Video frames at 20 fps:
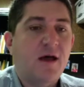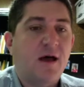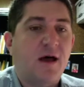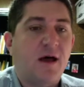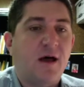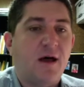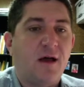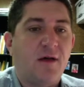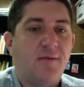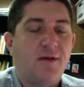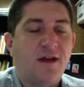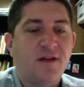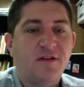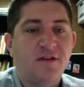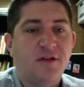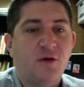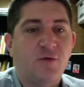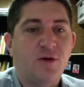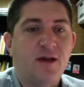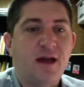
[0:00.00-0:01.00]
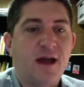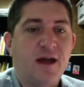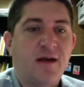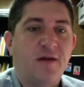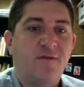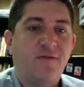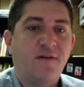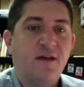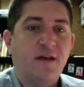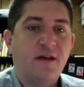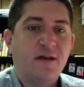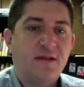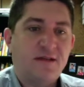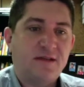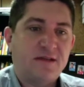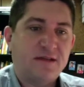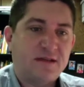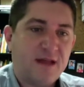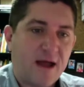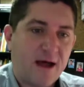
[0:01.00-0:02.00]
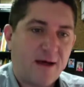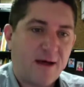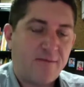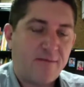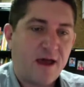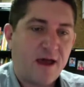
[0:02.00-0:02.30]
And so we kind of stop